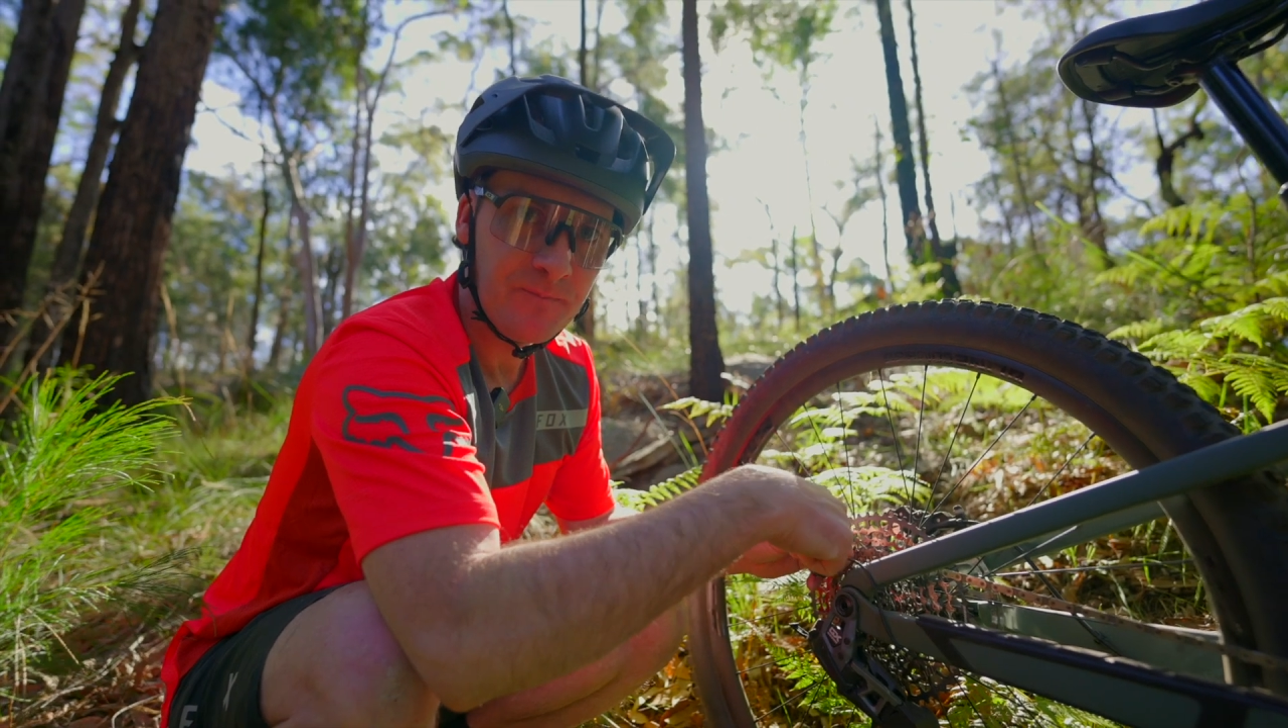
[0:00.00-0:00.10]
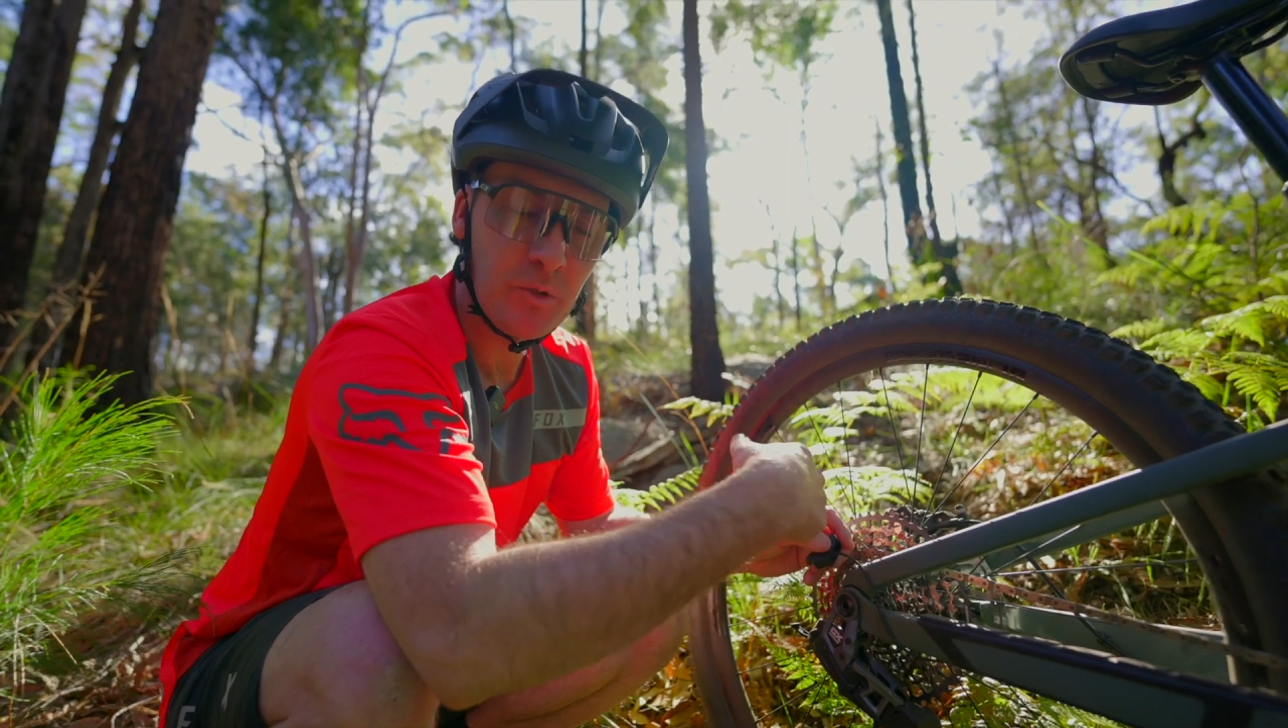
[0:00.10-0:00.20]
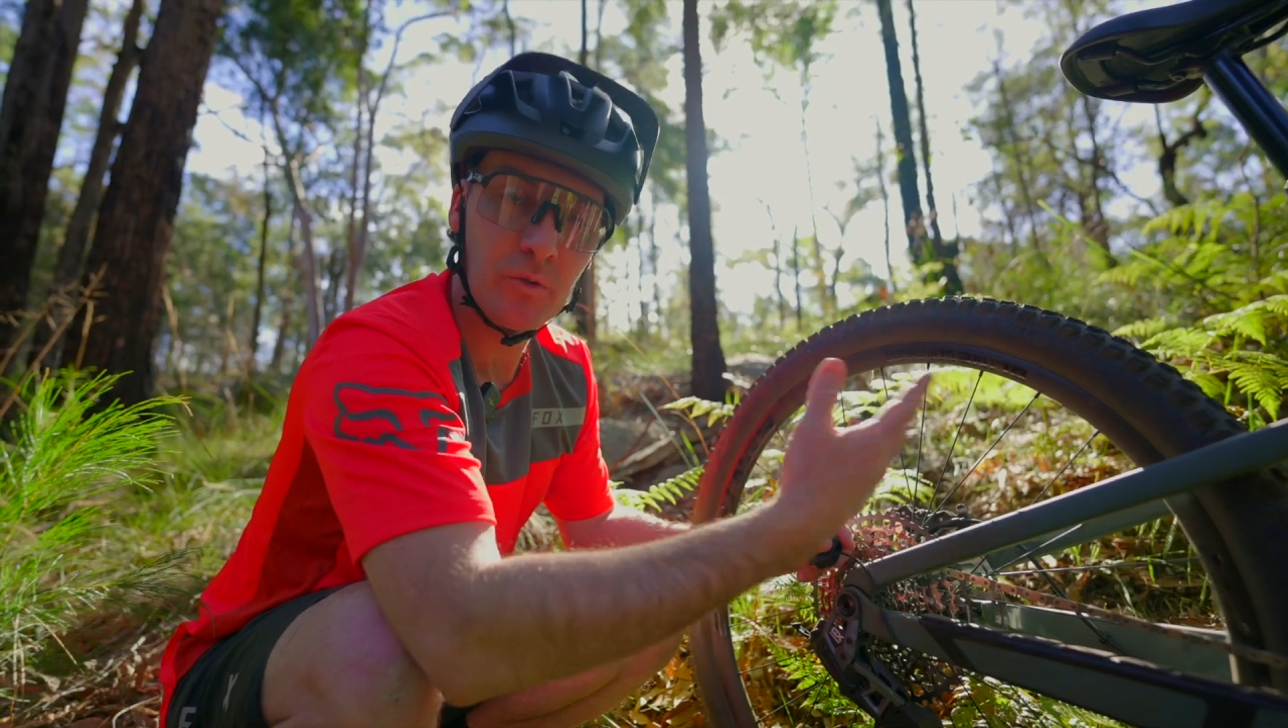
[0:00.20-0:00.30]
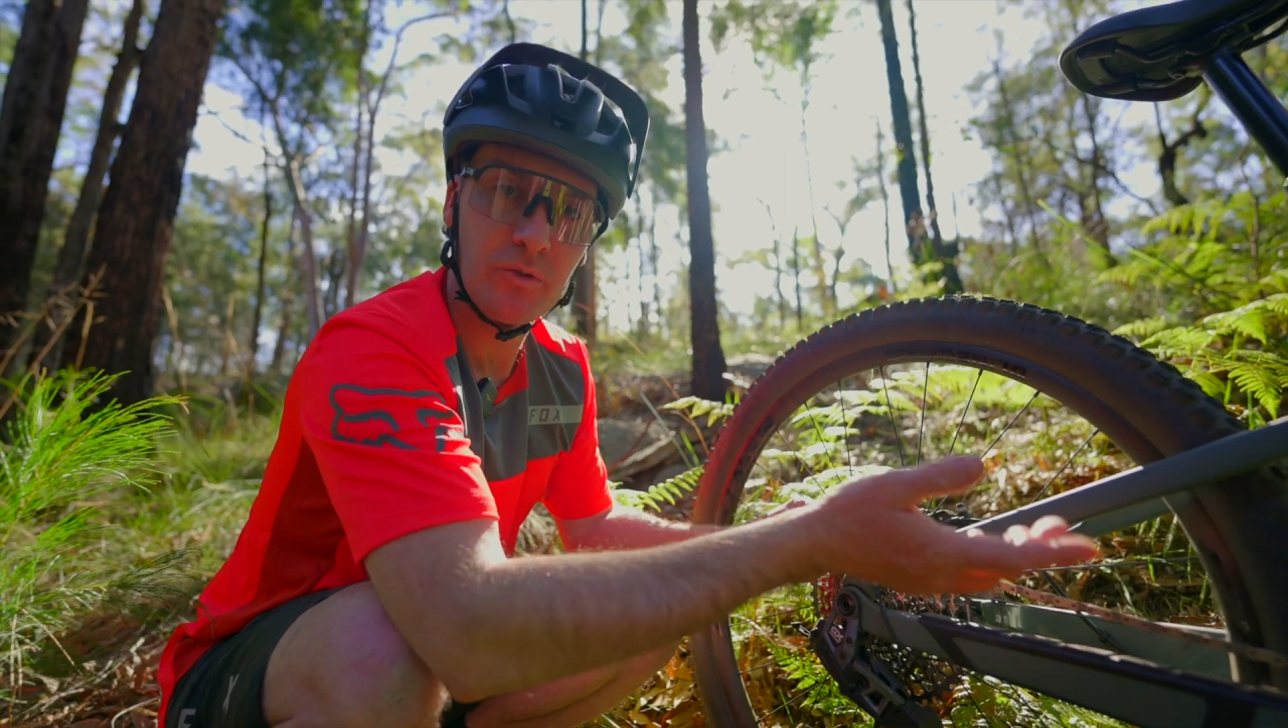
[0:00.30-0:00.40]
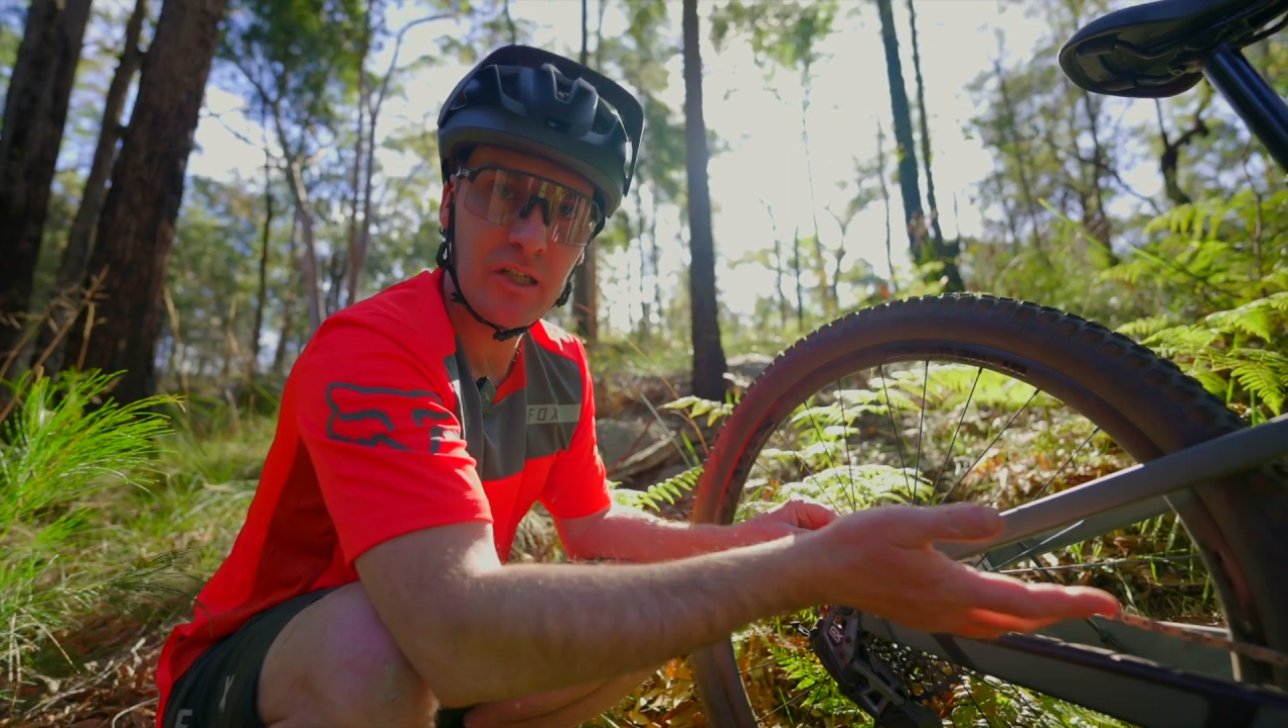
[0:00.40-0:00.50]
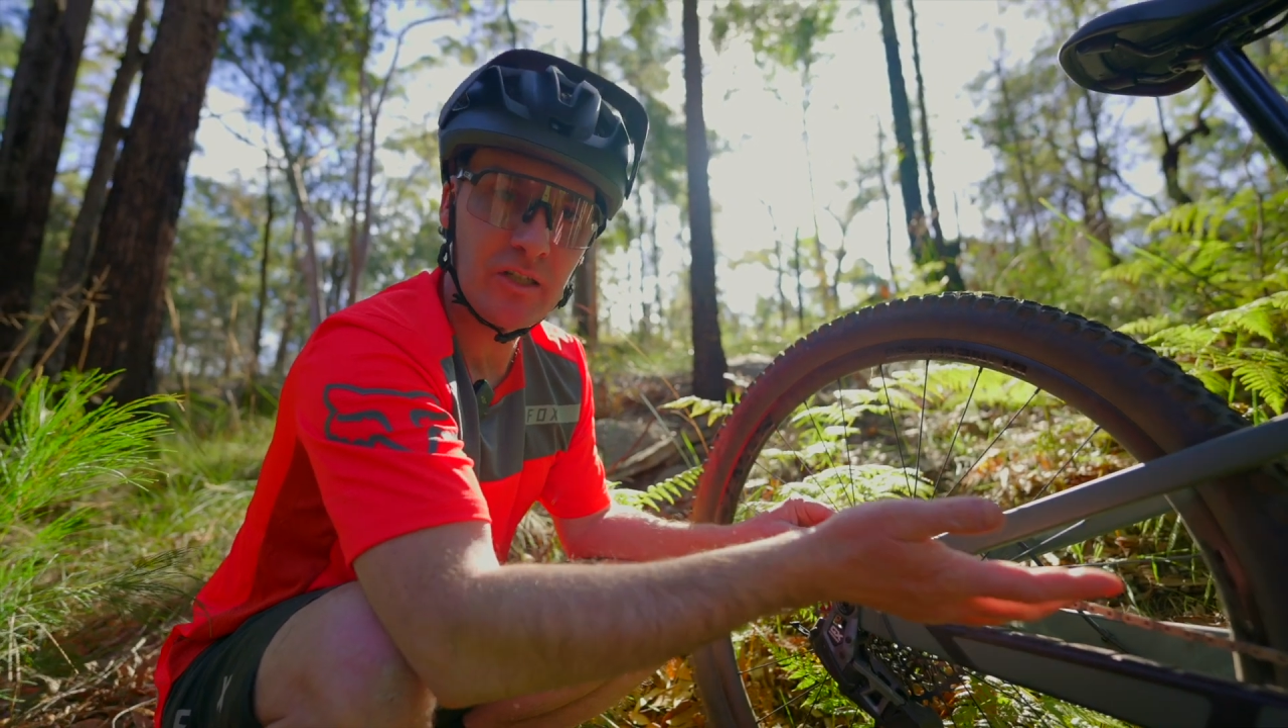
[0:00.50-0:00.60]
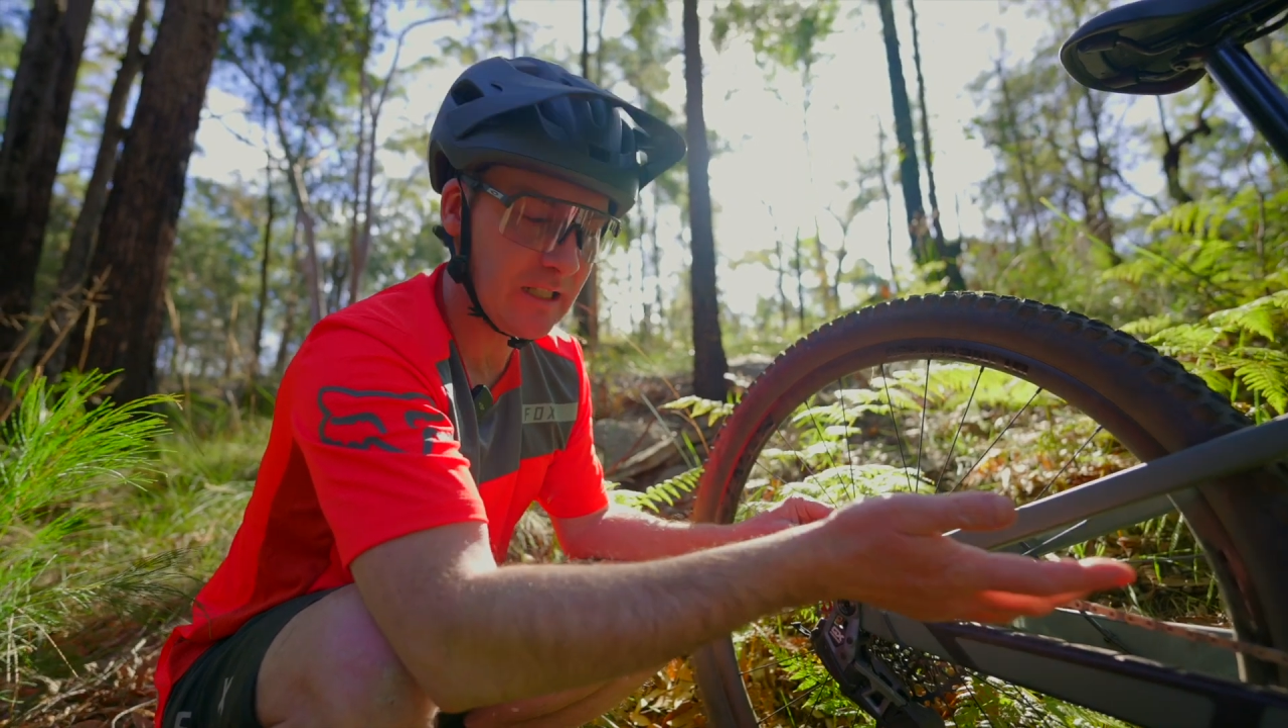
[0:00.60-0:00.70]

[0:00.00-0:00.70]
so it couldn't change